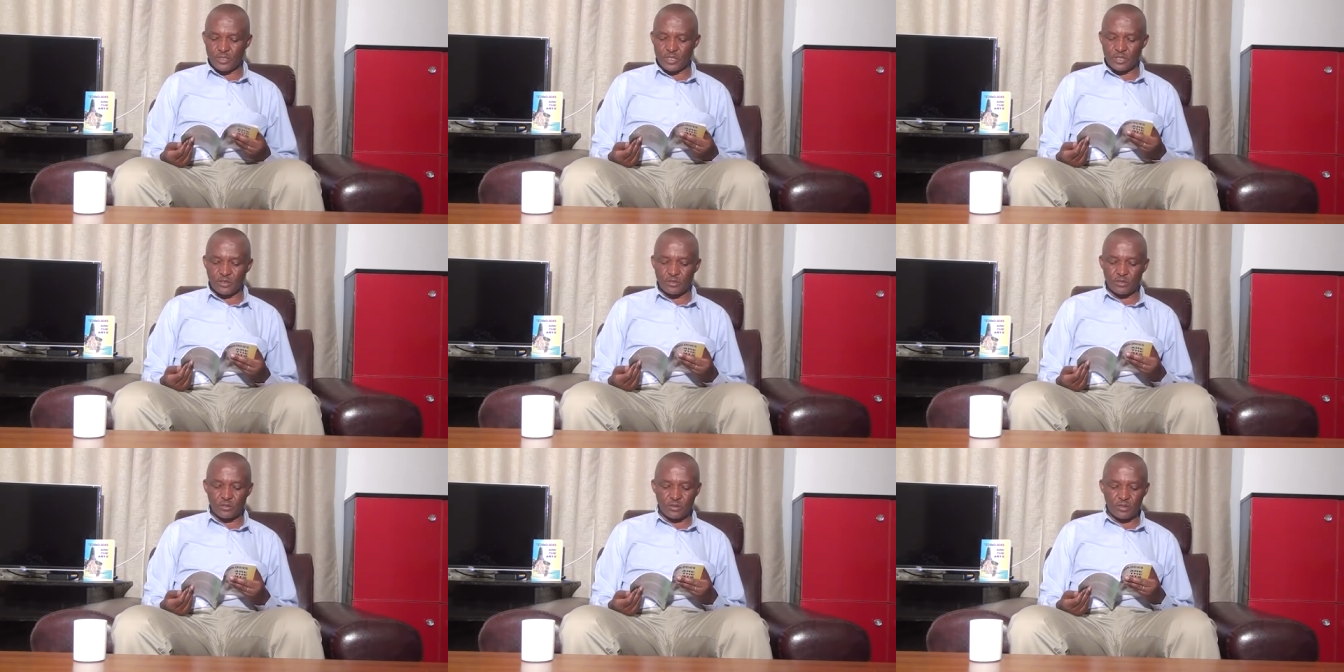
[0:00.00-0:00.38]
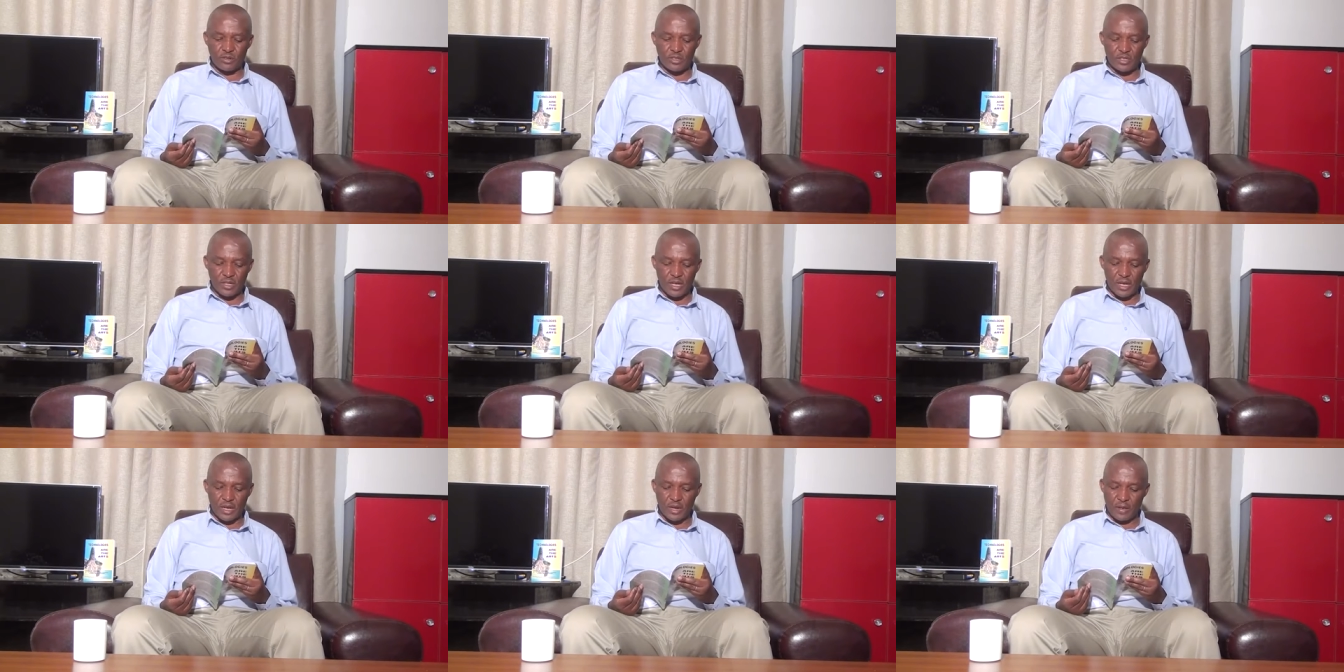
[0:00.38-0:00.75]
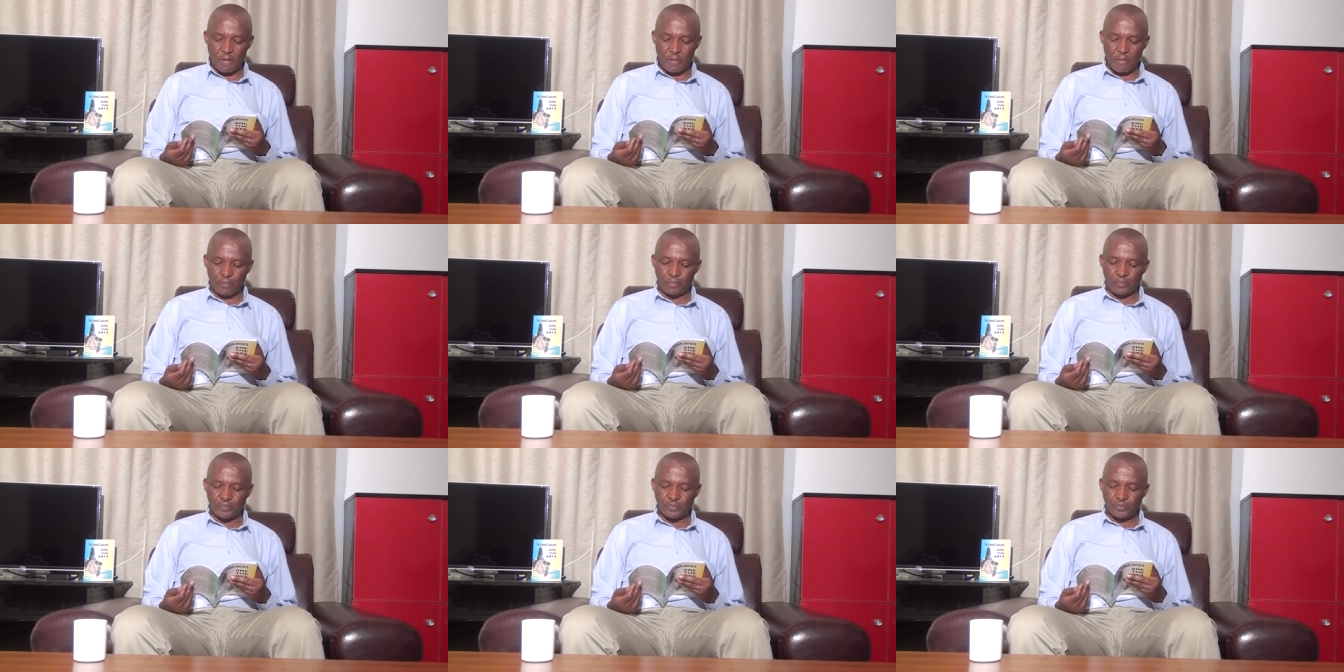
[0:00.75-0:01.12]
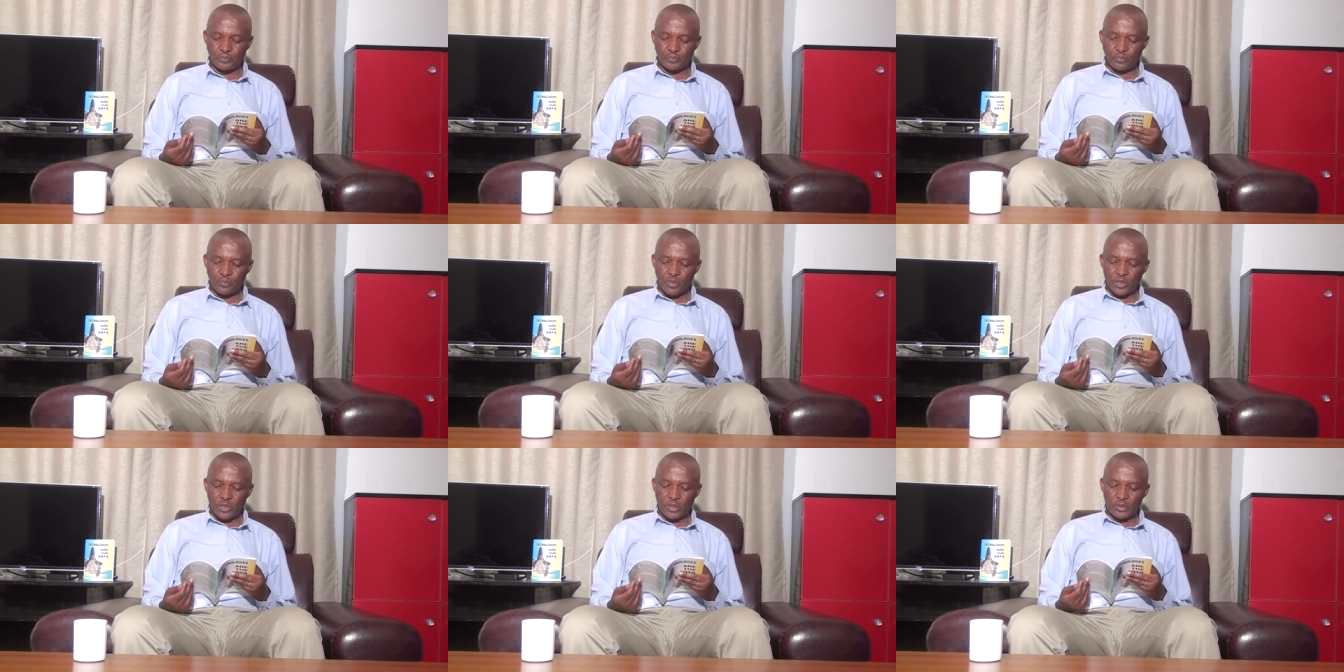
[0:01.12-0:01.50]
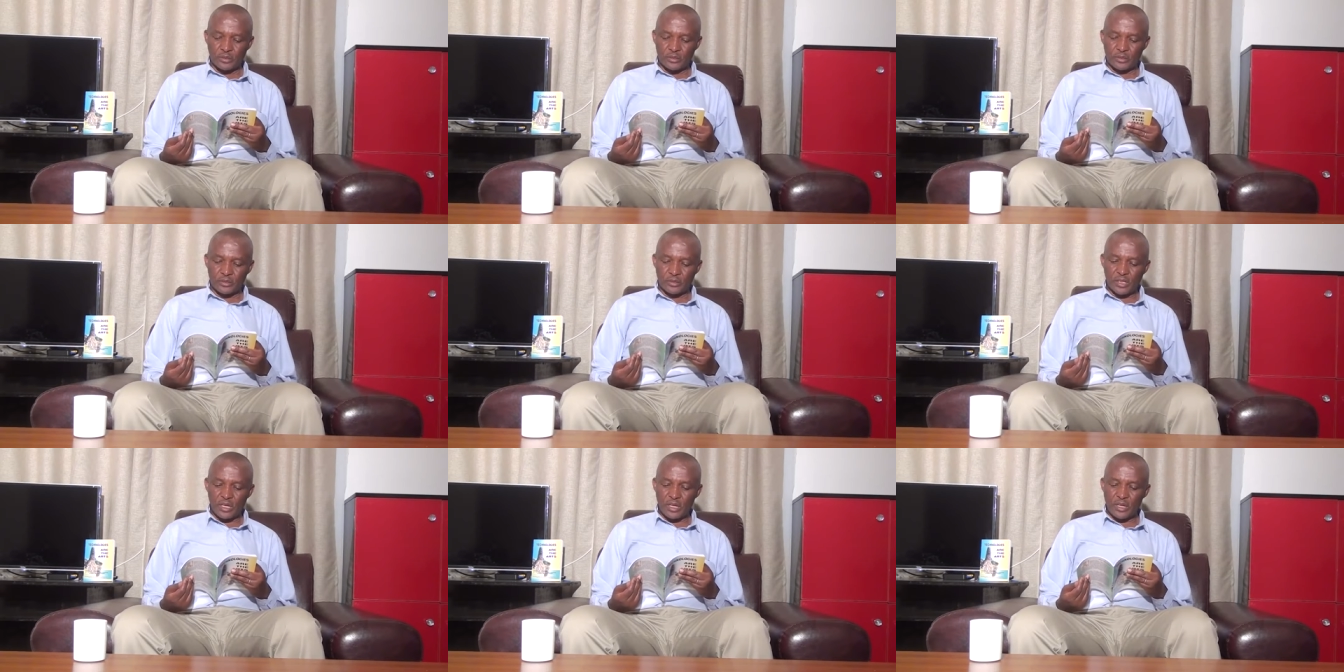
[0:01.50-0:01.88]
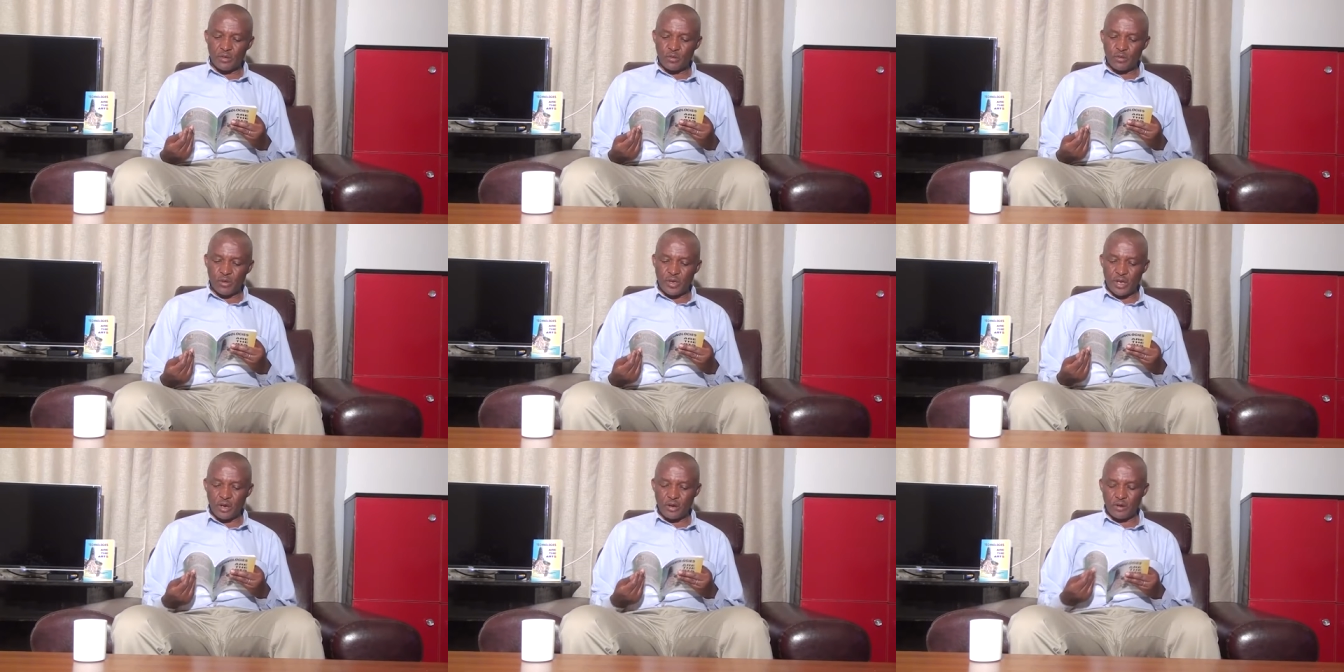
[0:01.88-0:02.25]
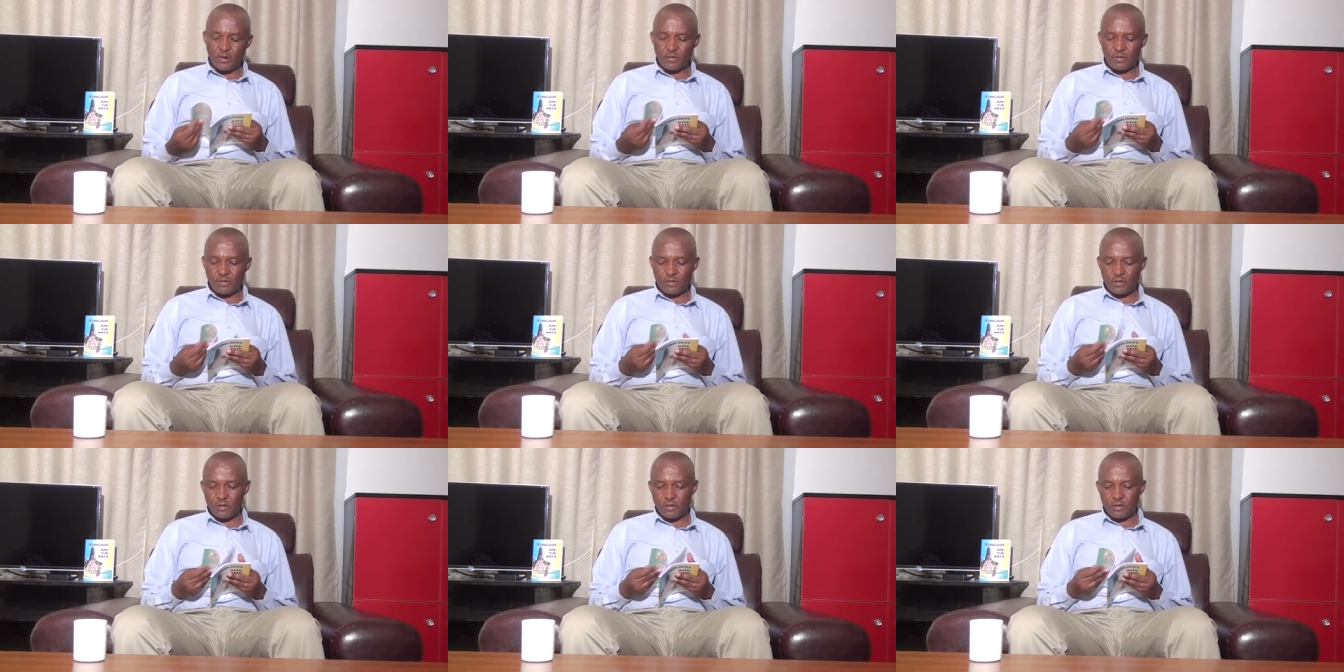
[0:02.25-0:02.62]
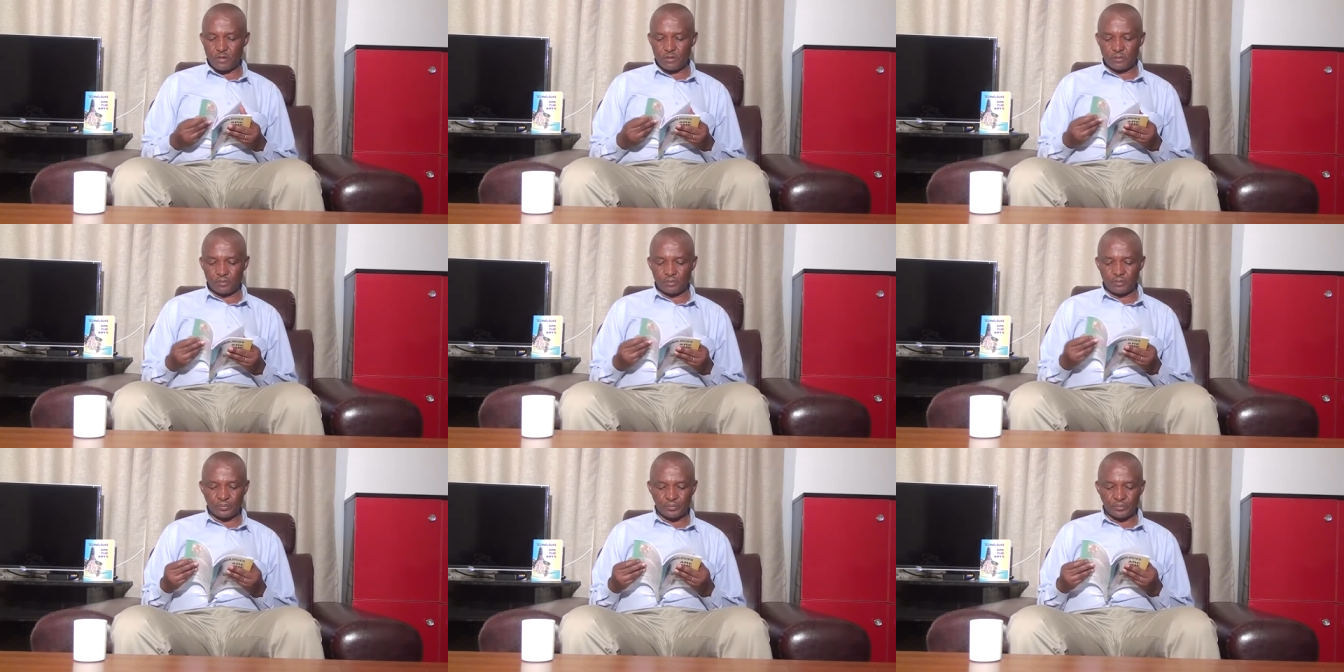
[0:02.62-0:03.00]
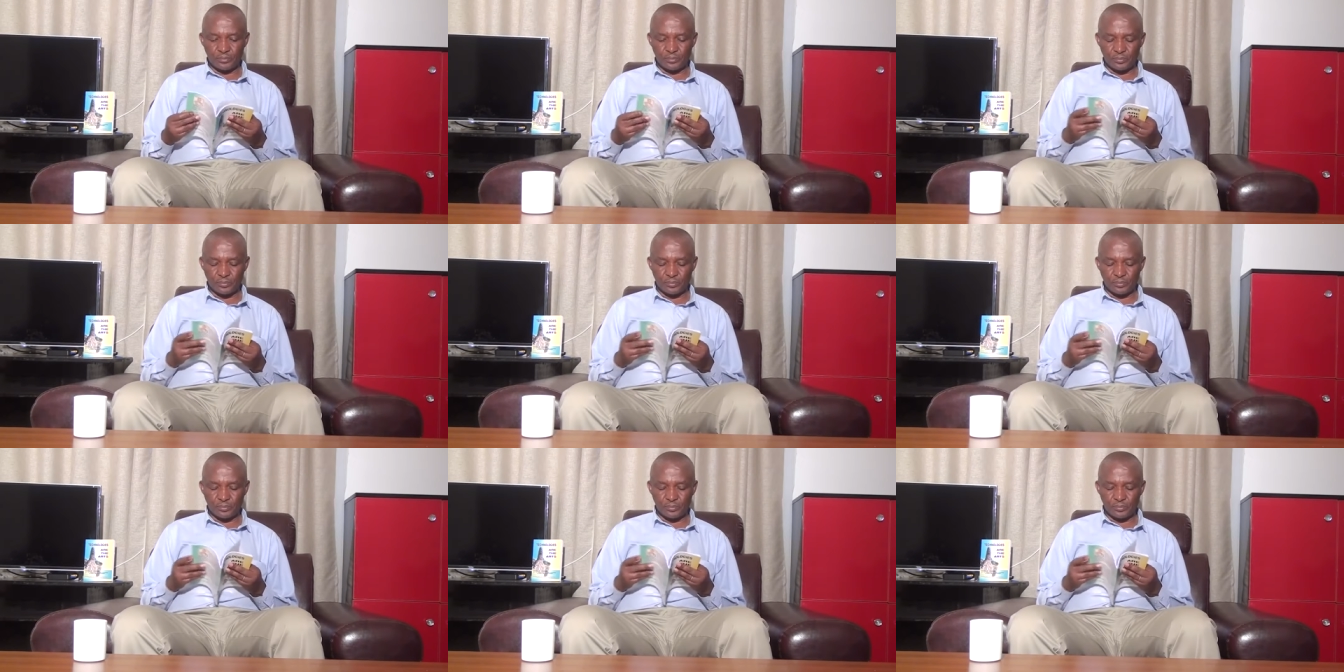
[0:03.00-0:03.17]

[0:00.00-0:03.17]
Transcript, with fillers: technologically. Then we have um,